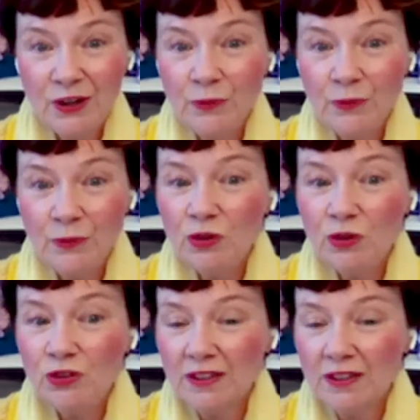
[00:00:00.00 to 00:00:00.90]
So
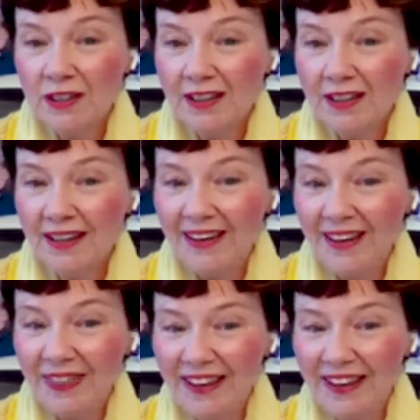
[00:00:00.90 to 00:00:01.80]
you start to
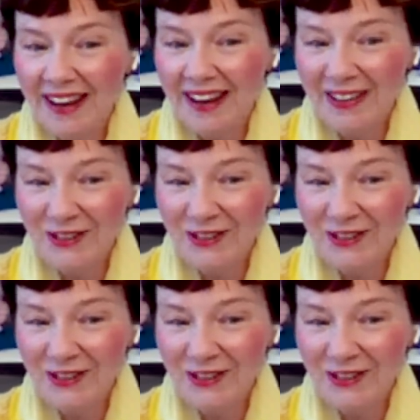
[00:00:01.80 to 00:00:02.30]
get the